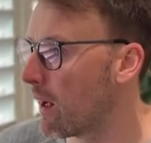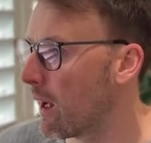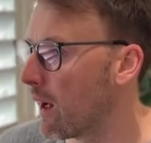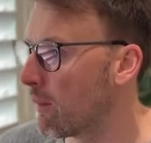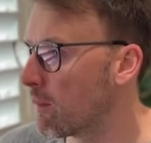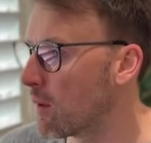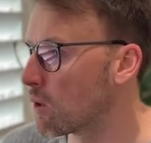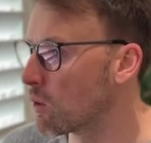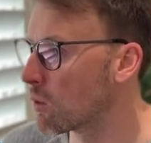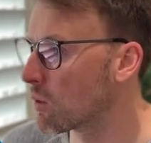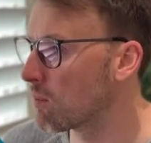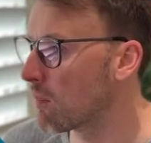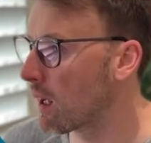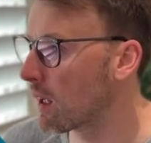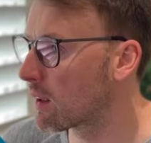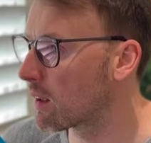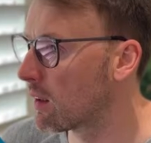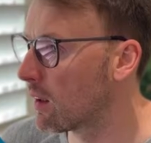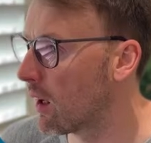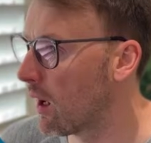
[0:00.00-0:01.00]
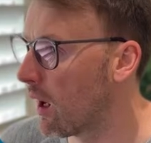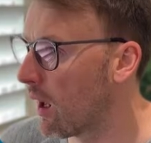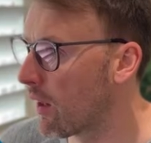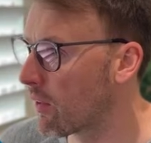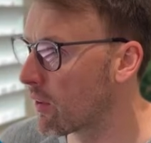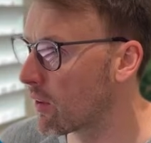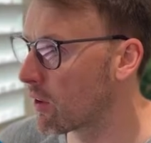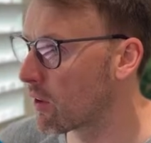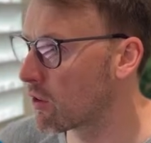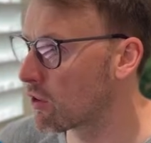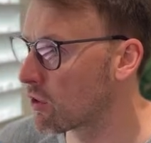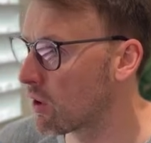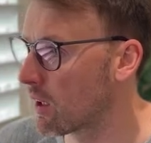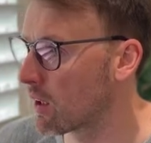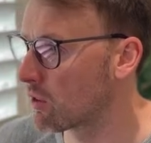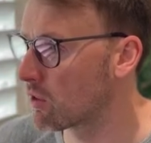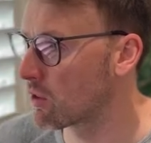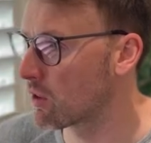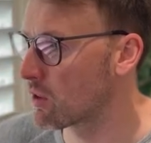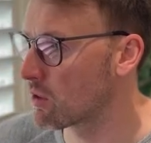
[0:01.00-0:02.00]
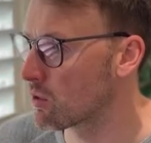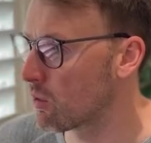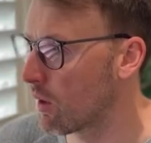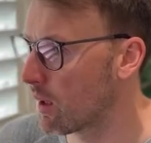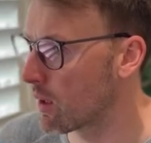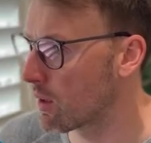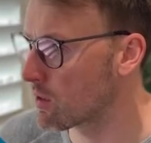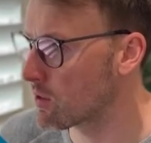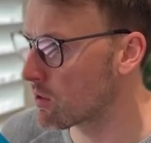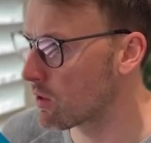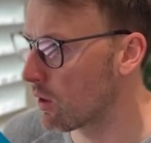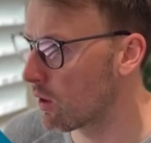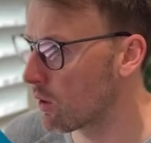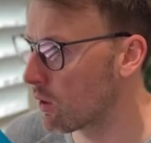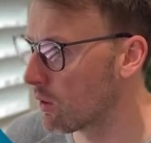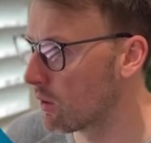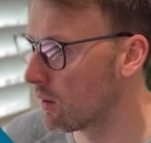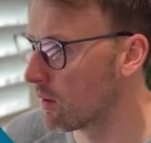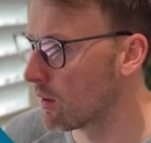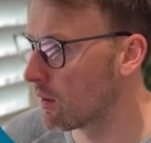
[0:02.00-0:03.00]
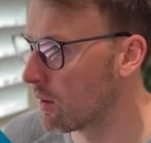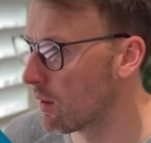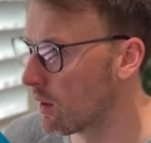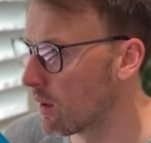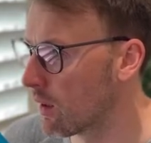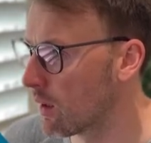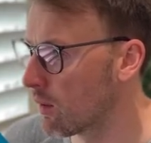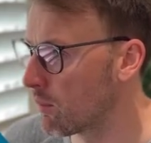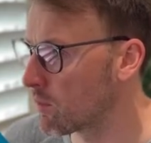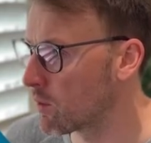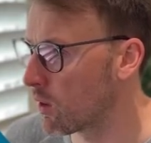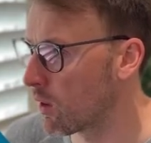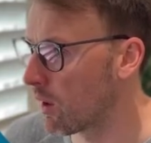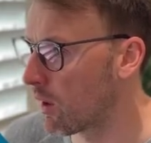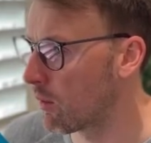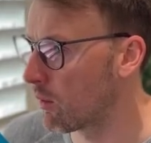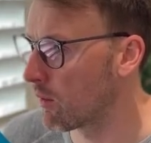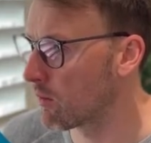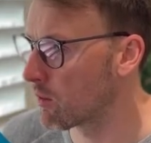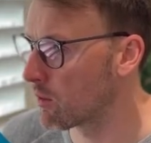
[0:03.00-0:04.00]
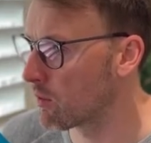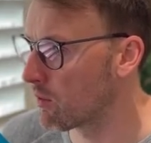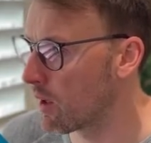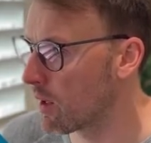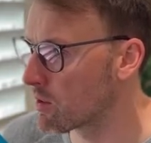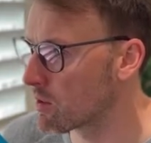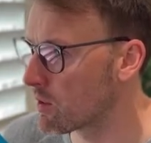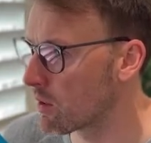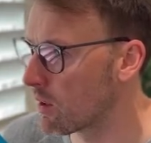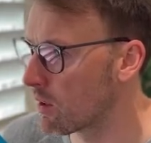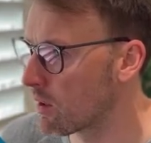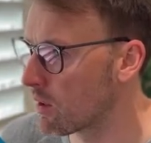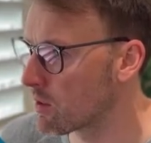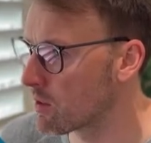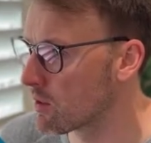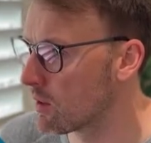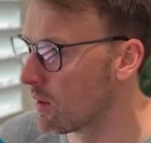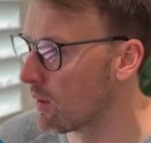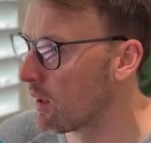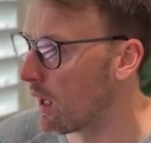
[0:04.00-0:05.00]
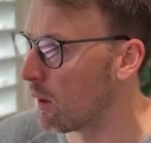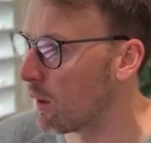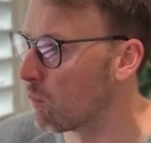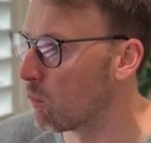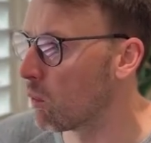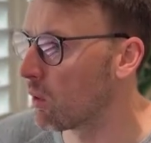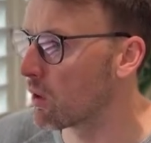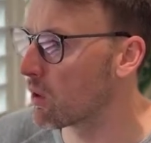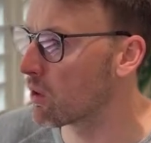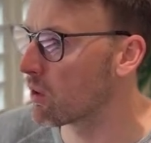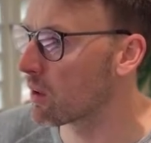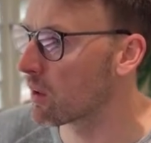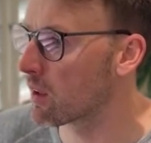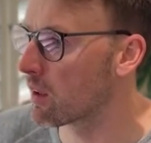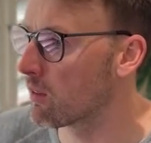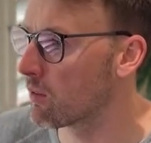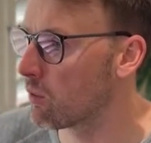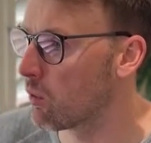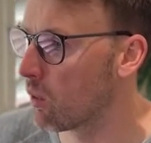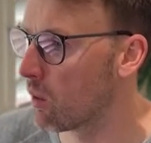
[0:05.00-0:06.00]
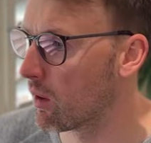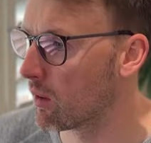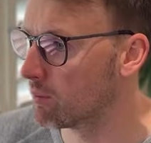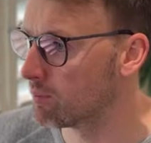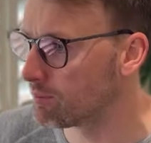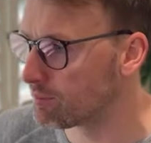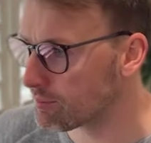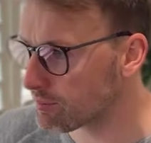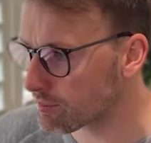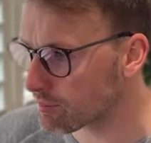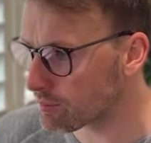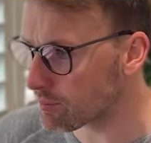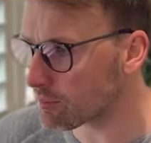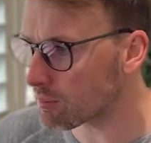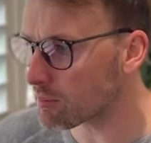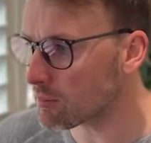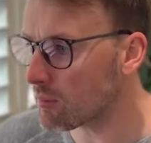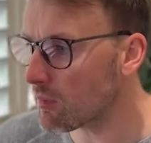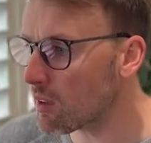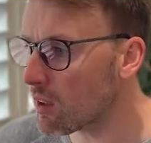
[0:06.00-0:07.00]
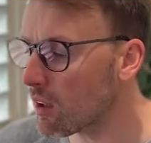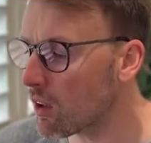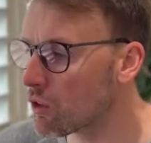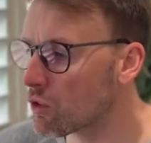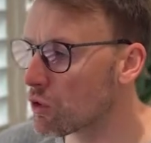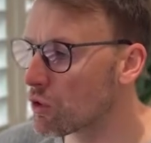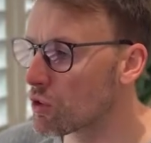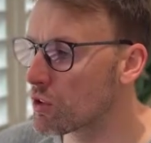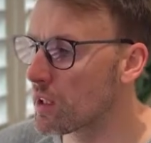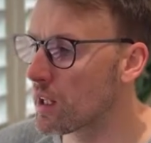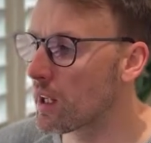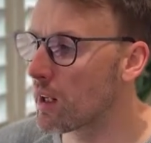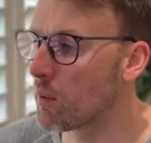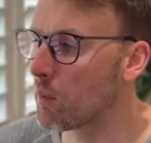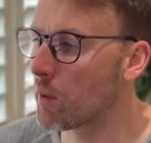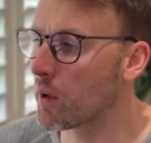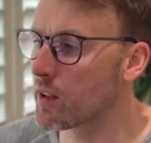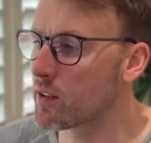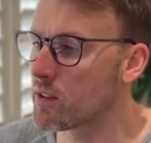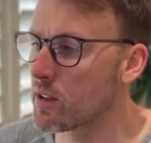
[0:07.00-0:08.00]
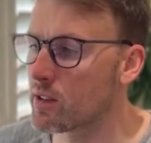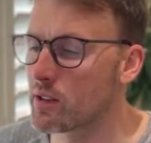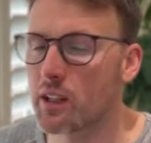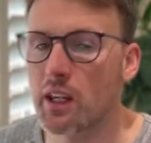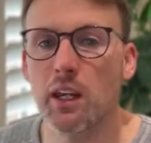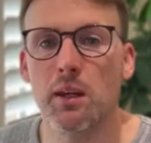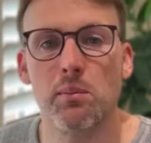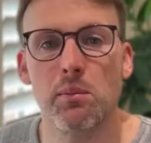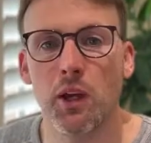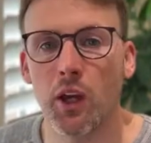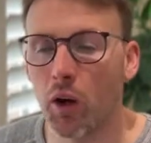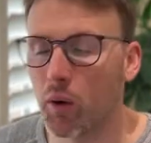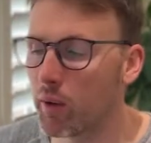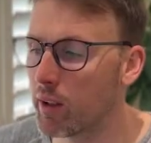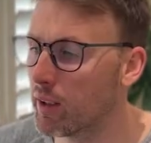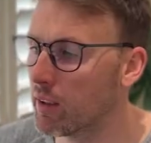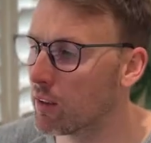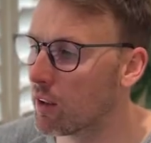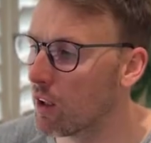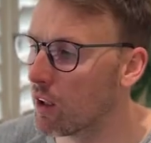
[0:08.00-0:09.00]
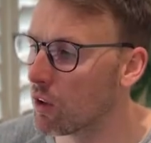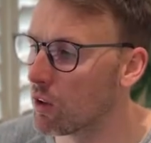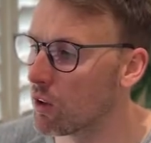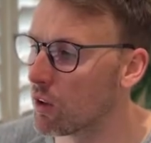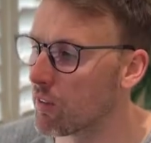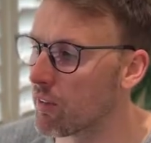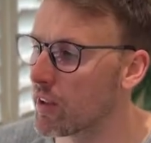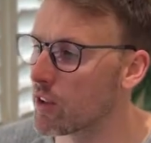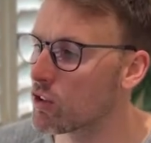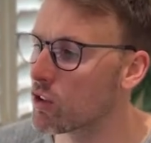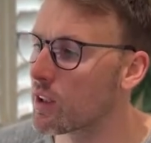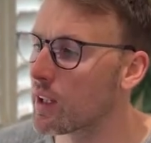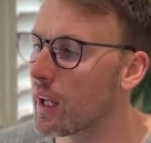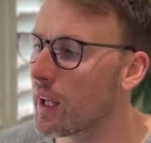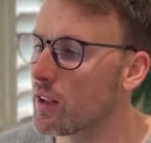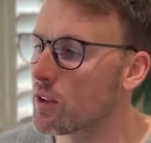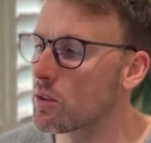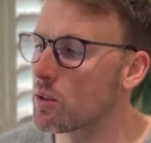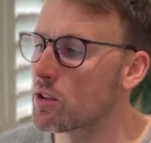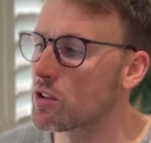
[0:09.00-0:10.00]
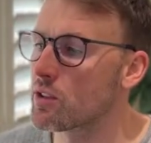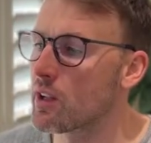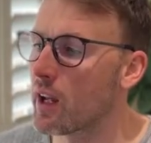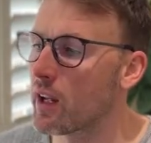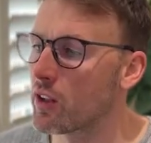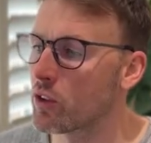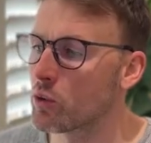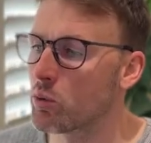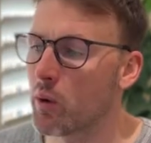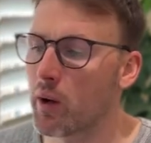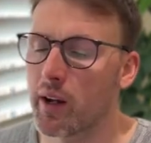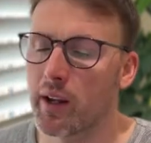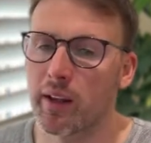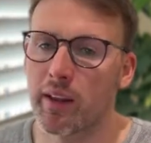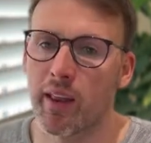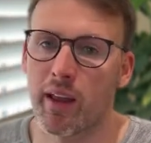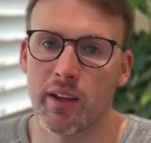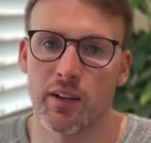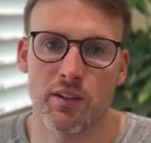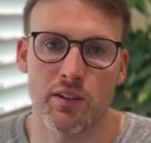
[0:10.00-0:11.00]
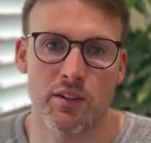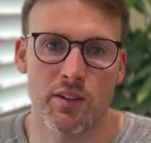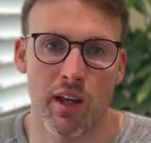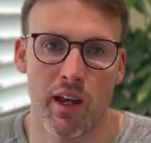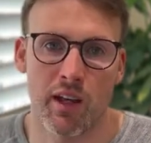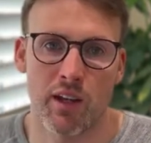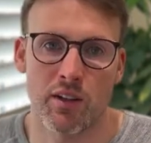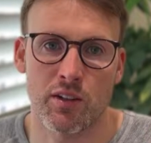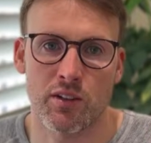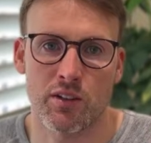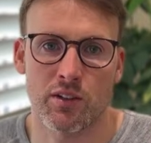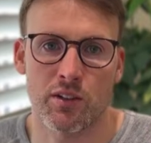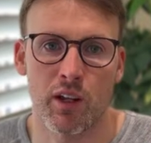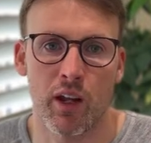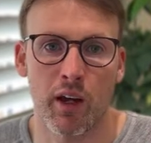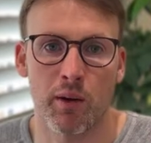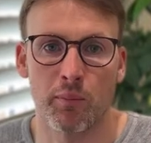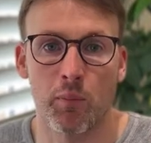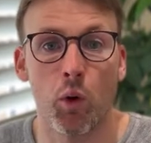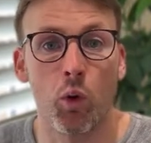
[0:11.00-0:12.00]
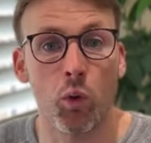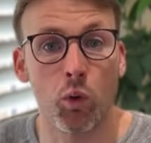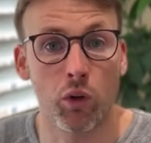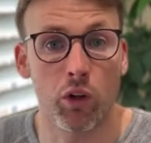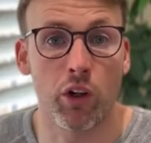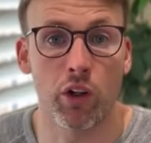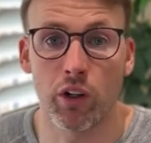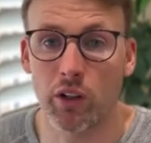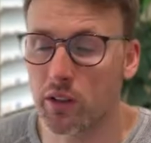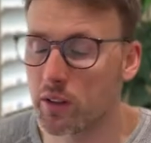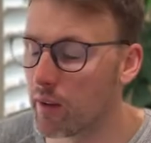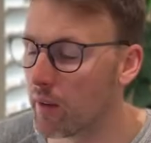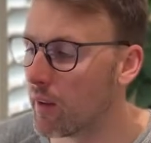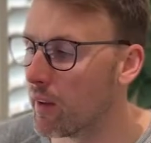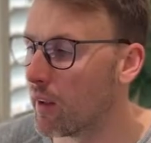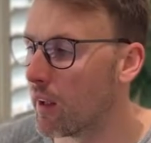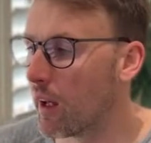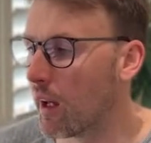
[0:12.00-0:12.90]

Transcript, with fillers: Um, and you would make other changes, right? So, um, you know, however, investors and what you're looking for as you'll see here where it says keep going, you'll eventually get to a stage where it then says um, all good